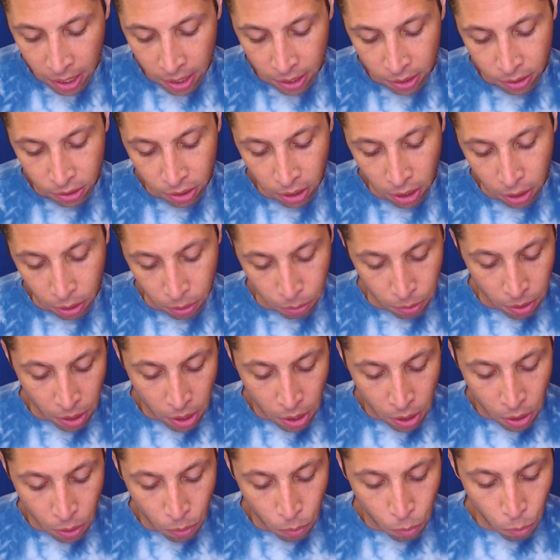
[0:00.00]
So
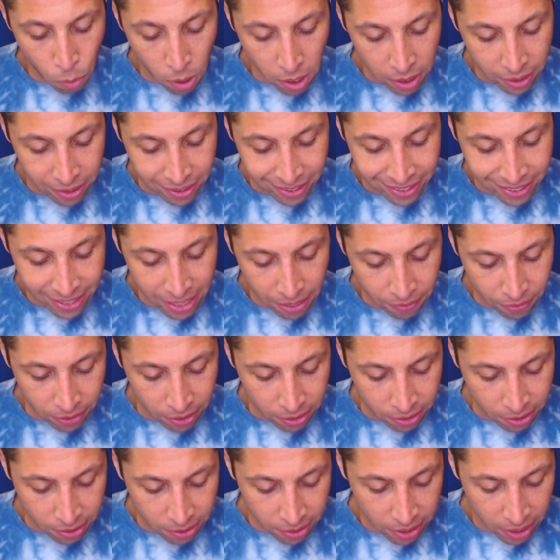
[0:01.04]
one thousand seven
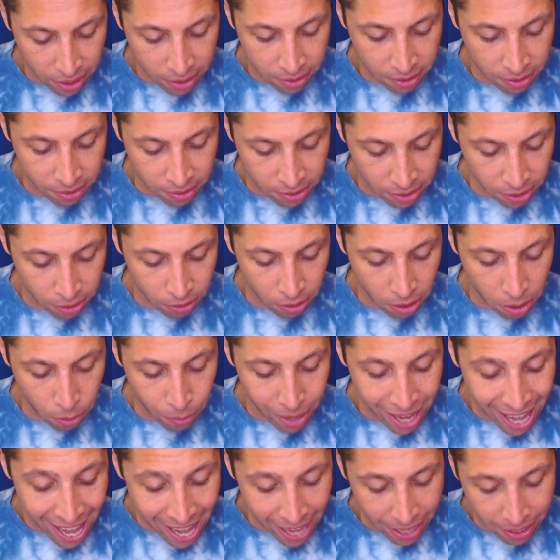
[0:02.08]
hundred sixty
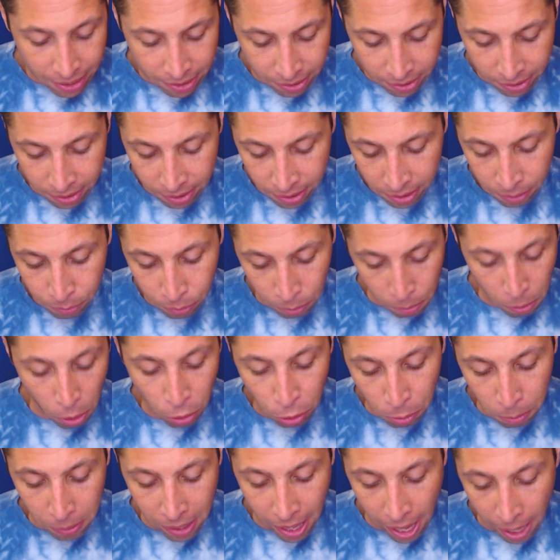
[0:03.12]
x, we're
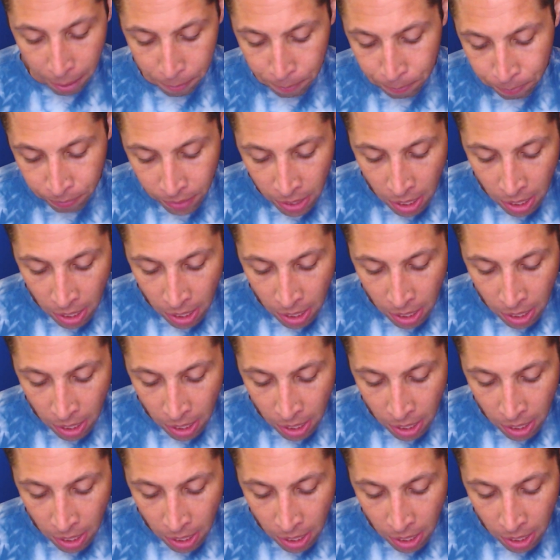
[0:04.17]
multiplying,